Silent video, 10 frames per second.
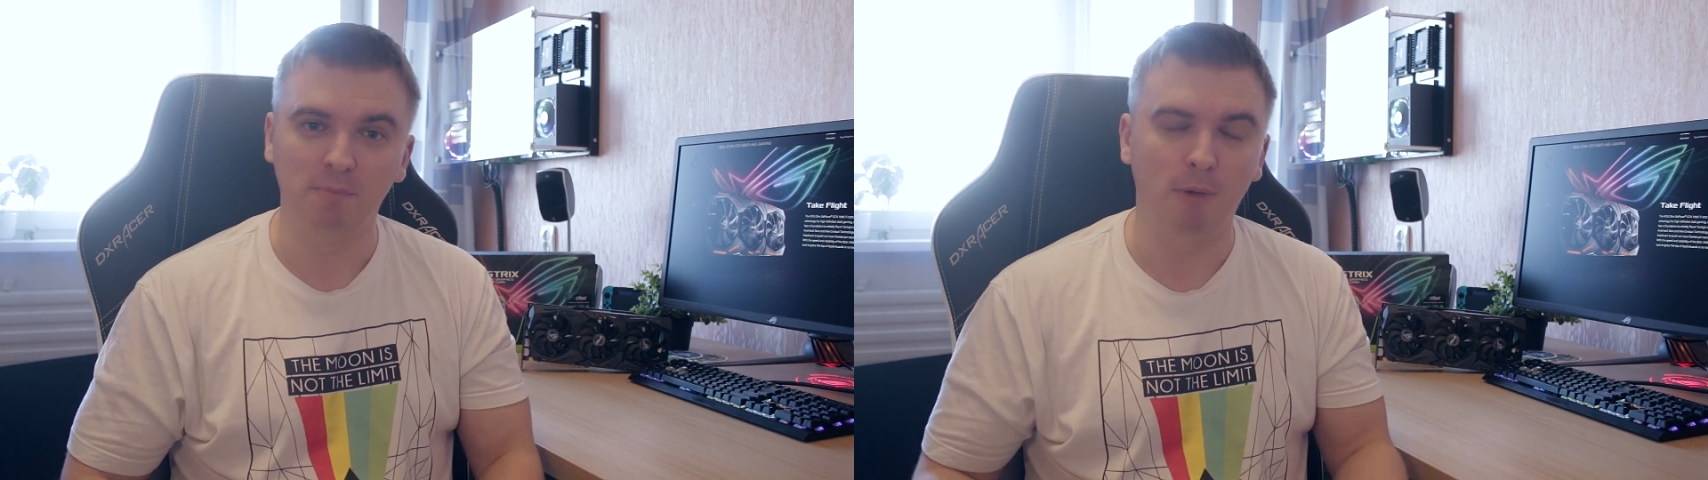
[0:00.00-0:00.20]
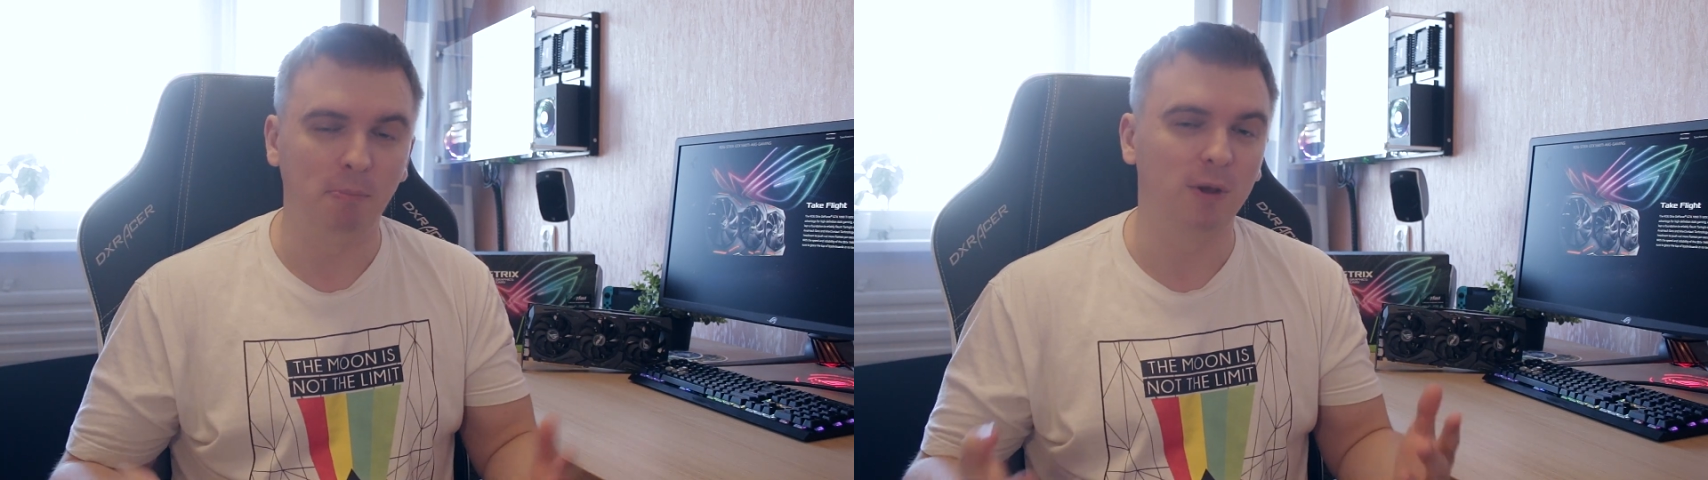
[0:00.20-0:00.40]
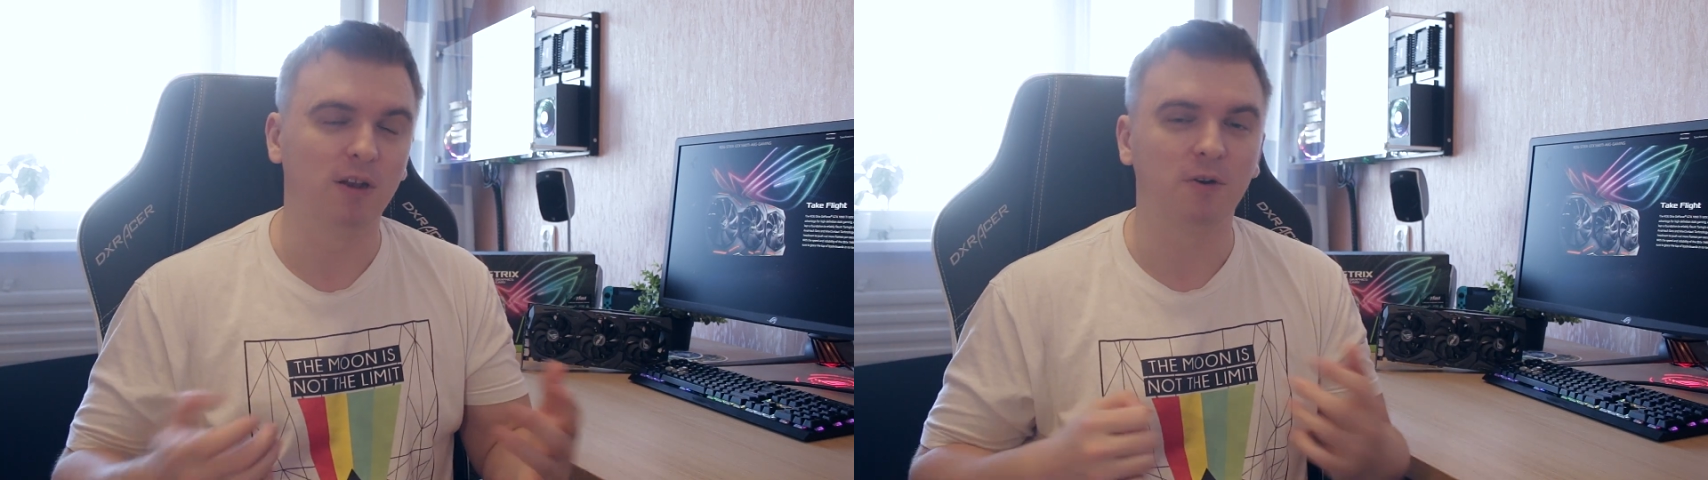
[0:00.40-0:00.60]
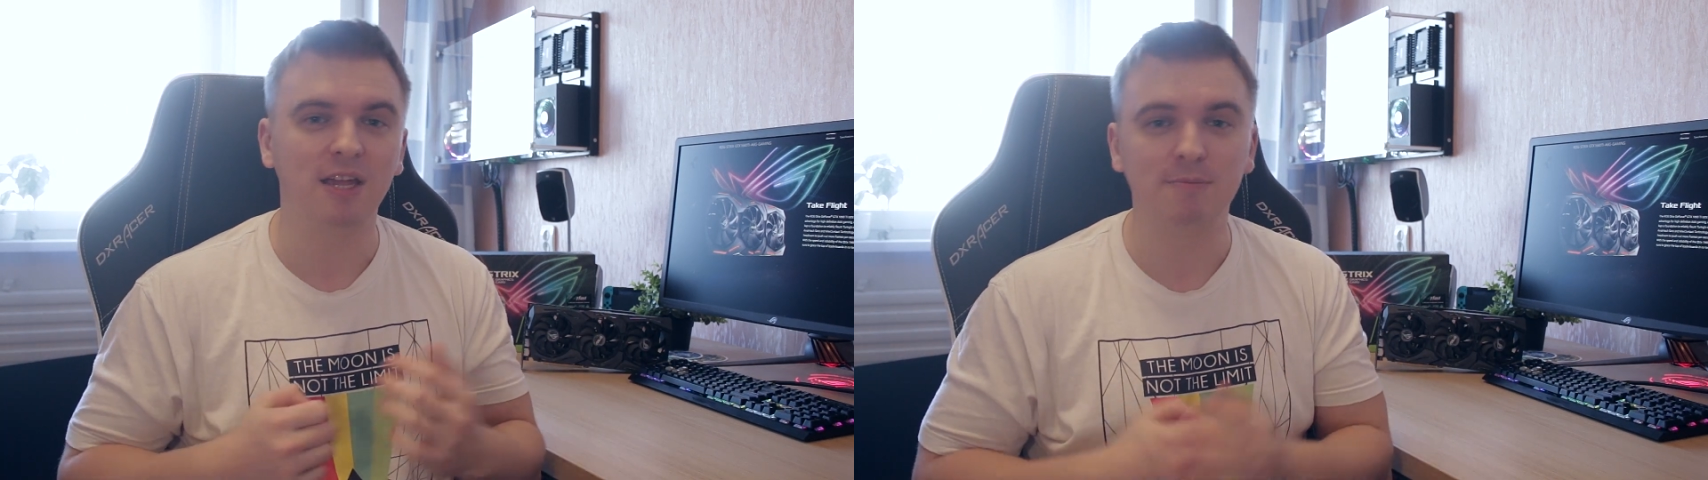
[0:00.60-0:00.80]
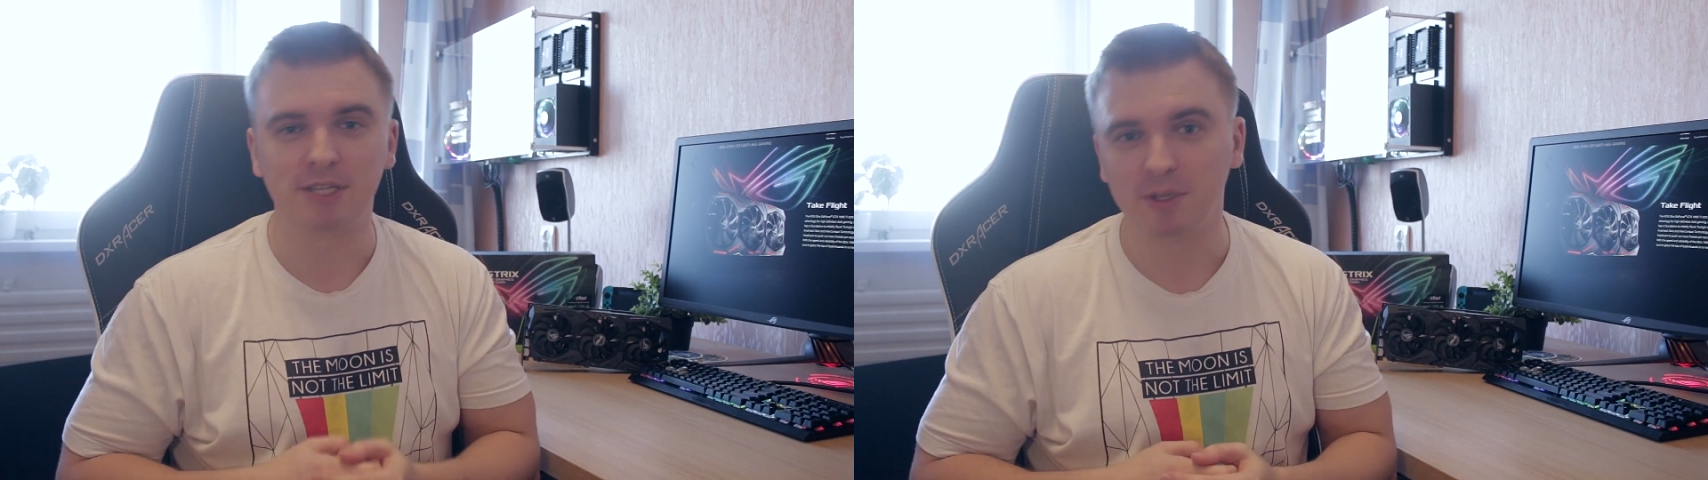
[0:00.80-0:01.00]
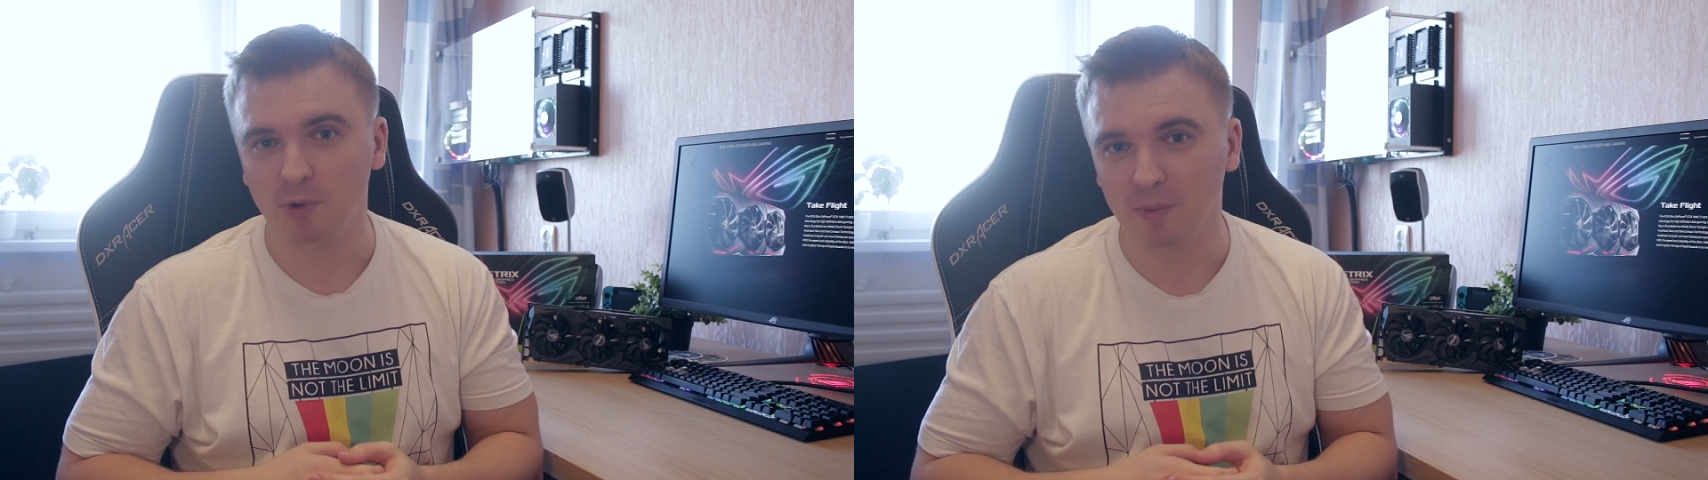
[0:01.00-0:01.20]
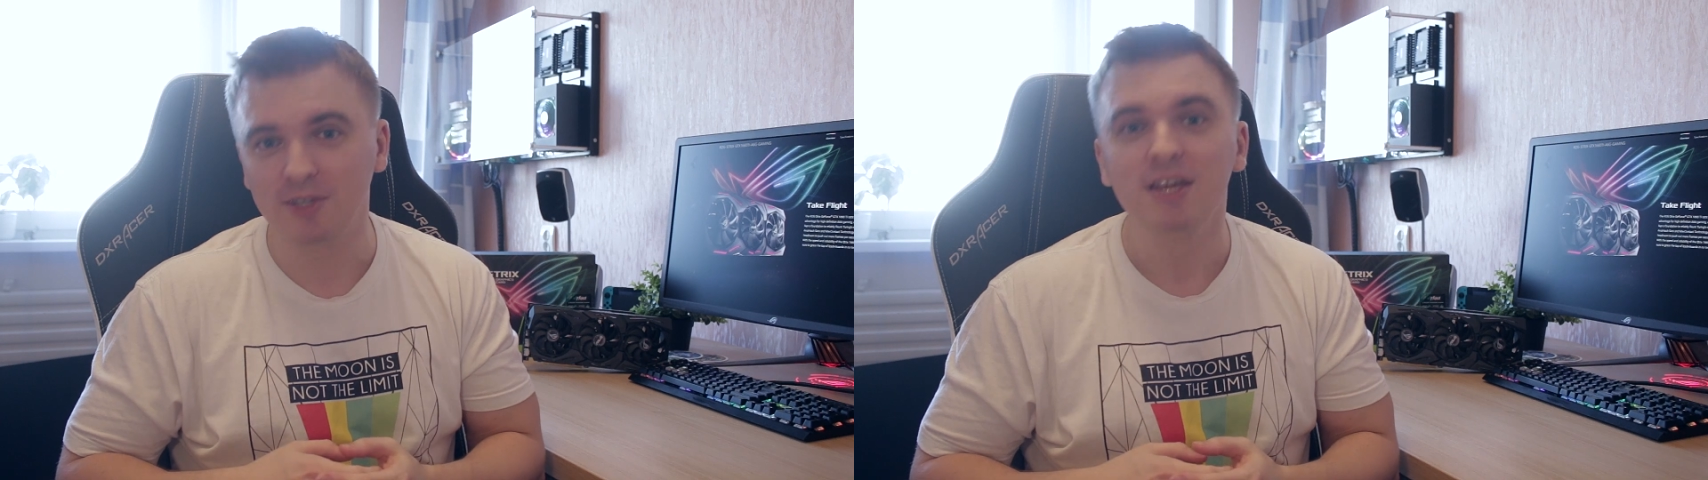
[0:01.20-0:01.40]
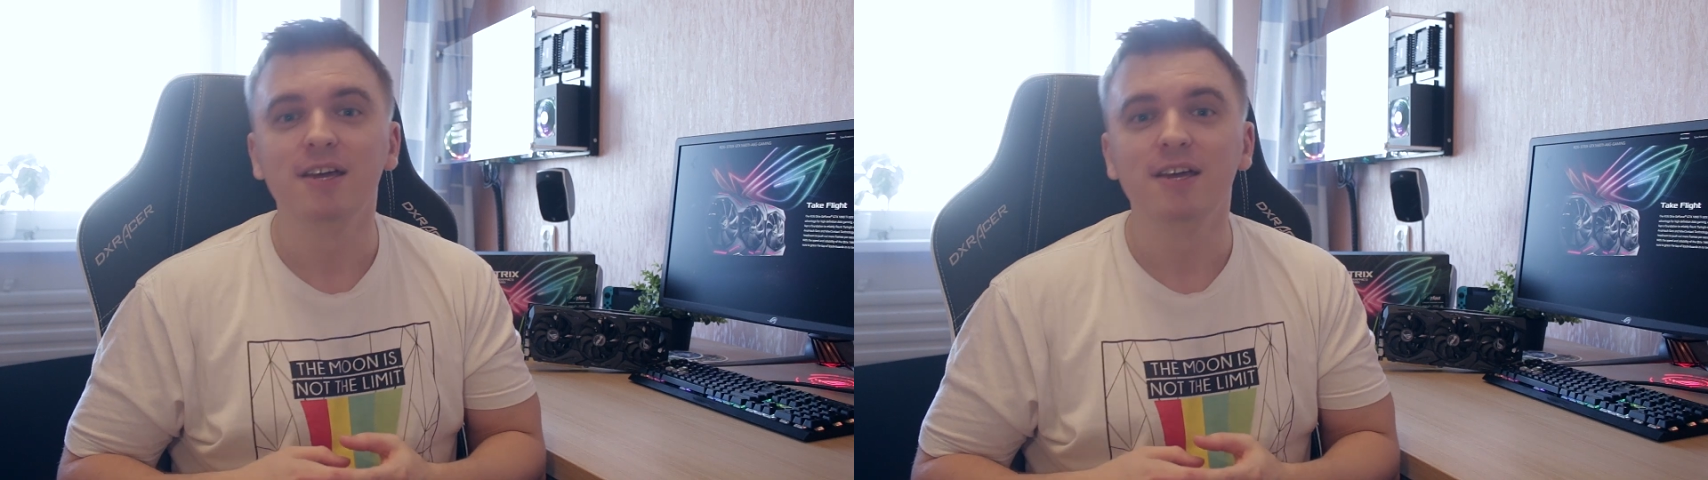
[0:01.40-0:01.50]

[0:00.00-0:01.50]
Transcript: popular games at the moment.